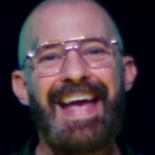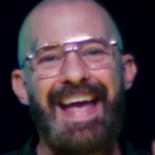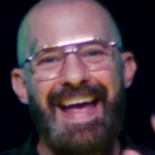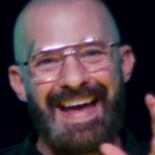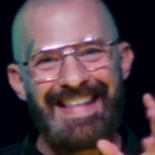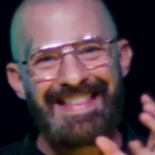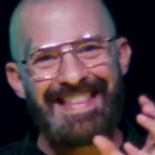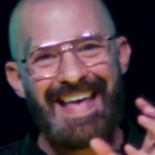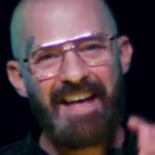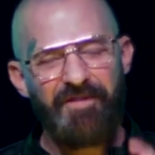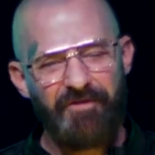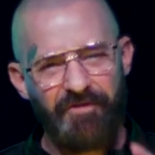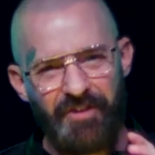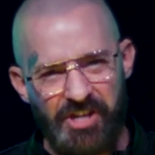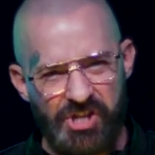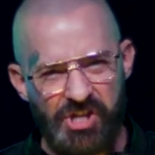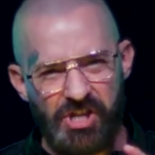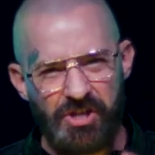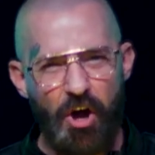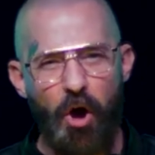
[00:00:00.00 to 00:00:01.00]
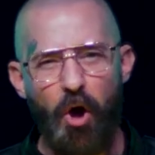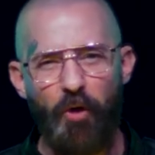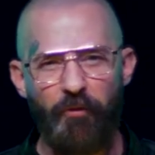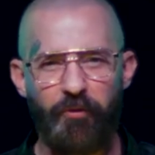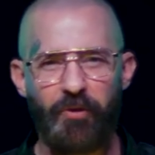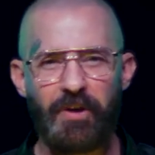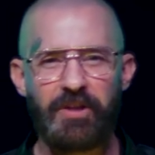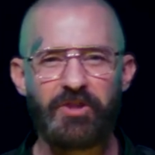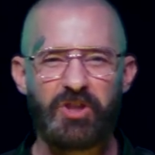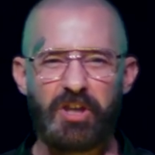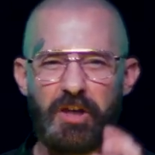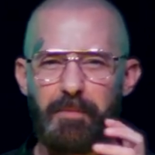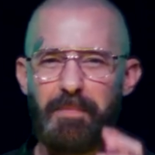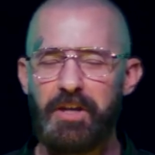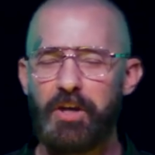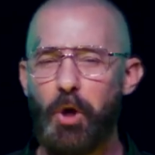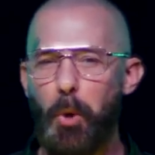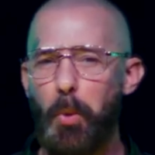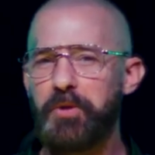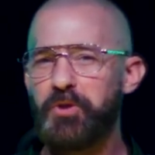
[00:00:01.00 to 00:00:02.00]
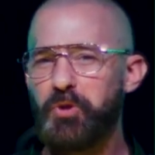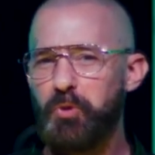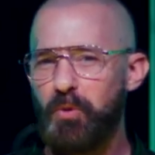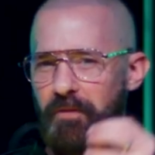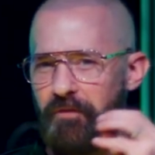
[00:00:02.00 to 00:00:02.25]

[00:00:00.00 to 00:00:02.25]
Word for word: and that vision offering is going to be going to